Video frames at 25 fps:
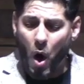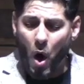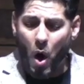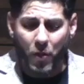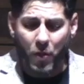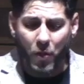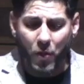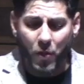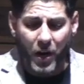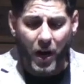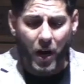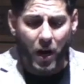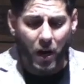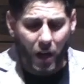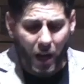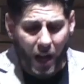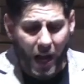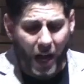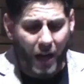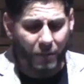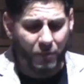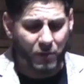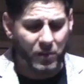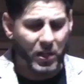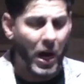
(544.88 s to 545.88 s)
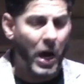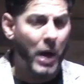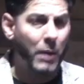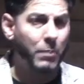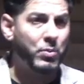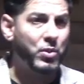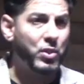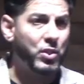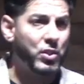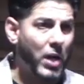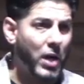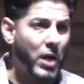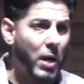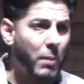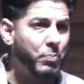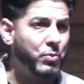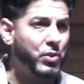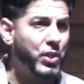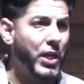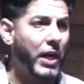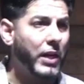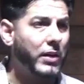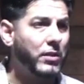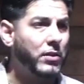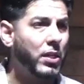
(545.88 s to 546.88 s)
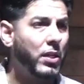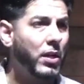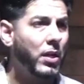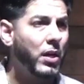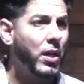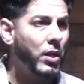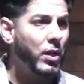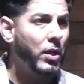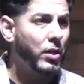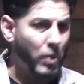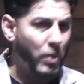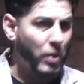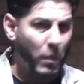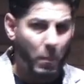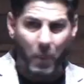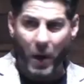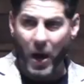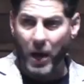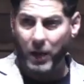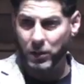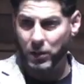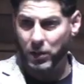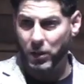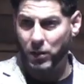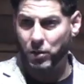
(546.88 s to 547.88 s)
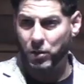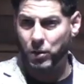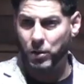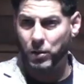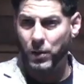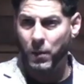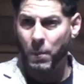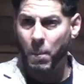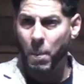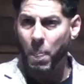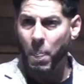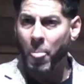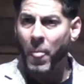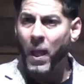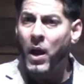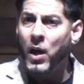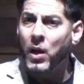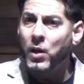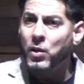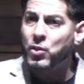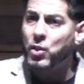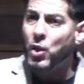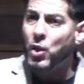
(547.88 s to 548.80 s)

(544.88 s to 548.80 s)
their lifetime subject to bondage. So the